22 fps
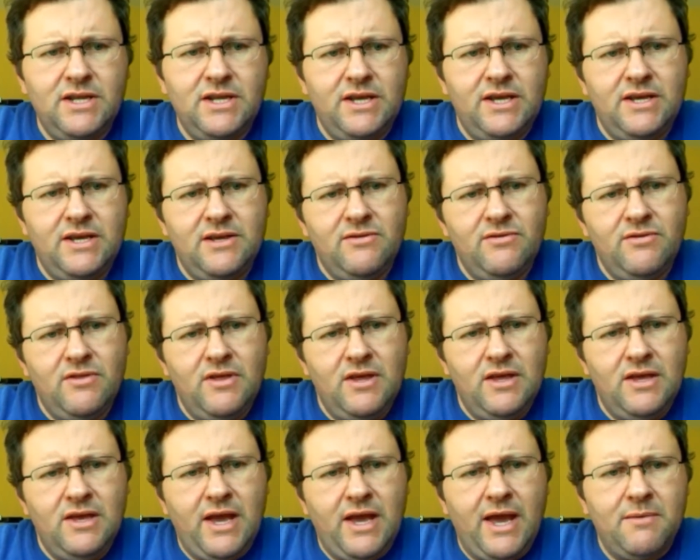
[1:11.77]
in
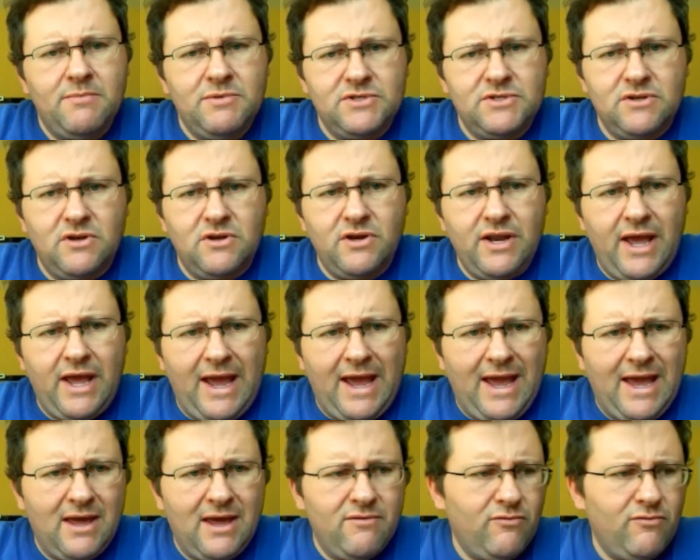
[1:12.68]
the Amazon ad